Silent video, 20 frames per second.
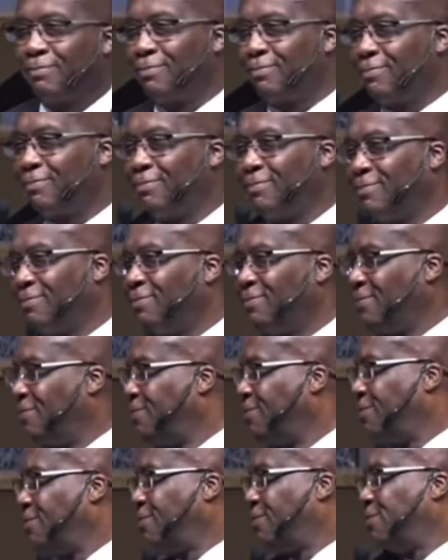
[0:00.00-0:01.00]

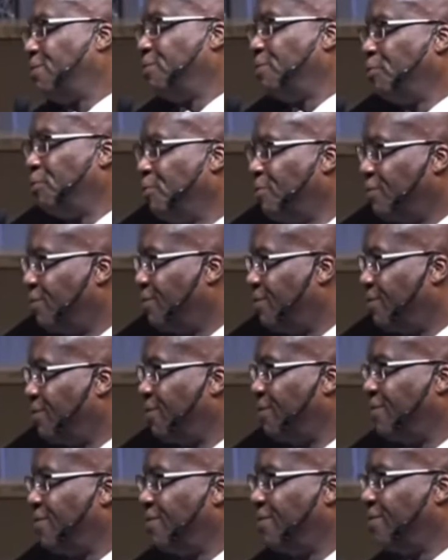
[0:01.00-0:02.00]

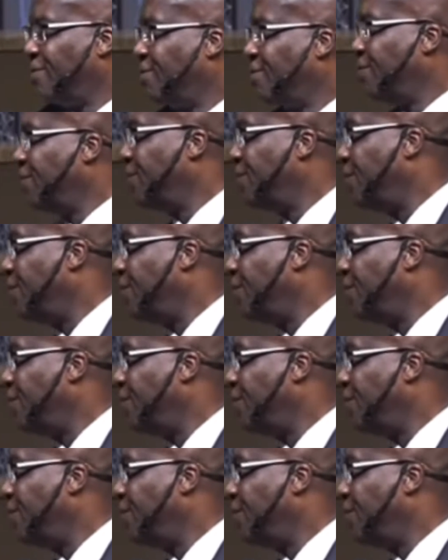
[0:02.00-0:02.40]
No one is speaking in this clip.